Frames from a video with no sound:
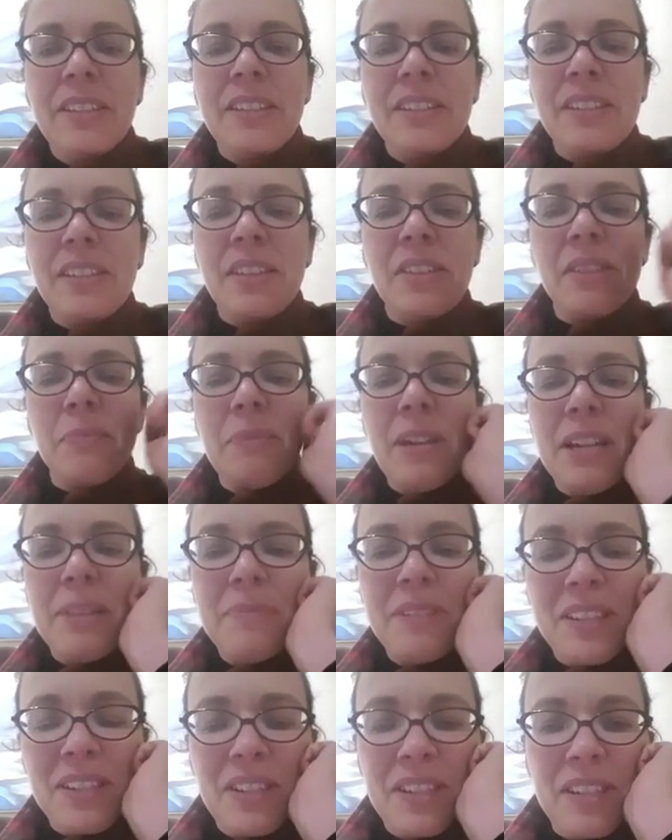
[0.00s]
So it's
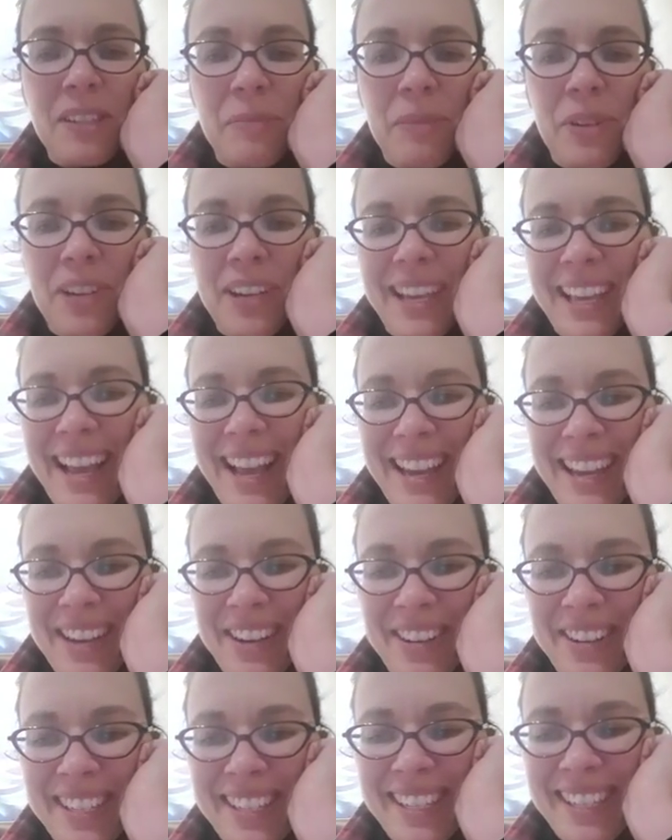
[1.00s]
Millom School this morning. Hello,
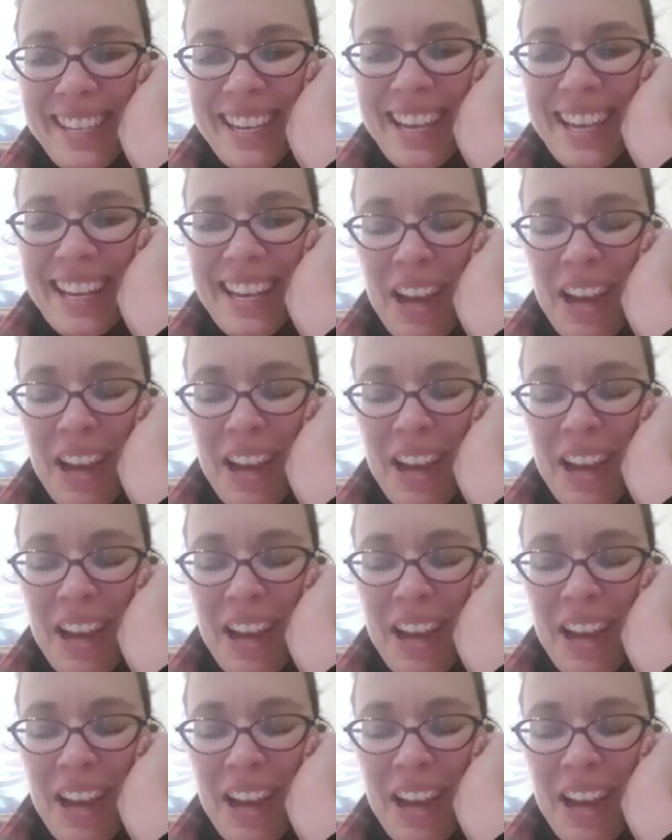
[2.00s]
Christine,